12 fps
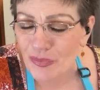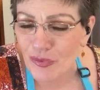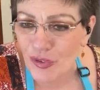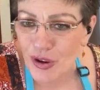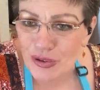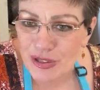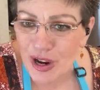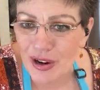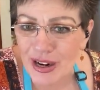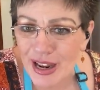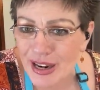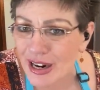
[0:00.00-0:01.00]
views
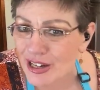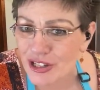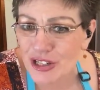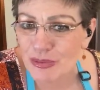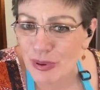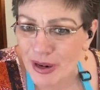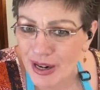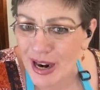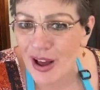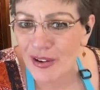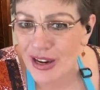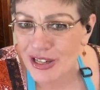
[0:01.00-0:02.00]
on it, and I just put it
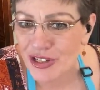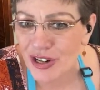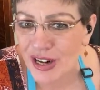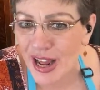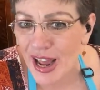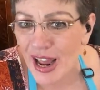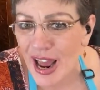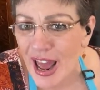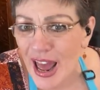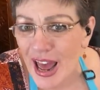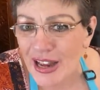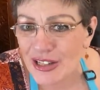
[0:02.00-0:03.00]
out yesterday.
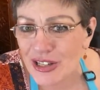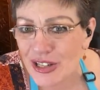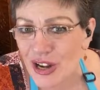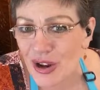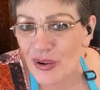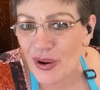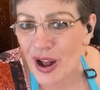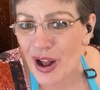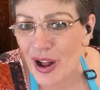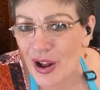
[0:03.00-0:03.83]
And so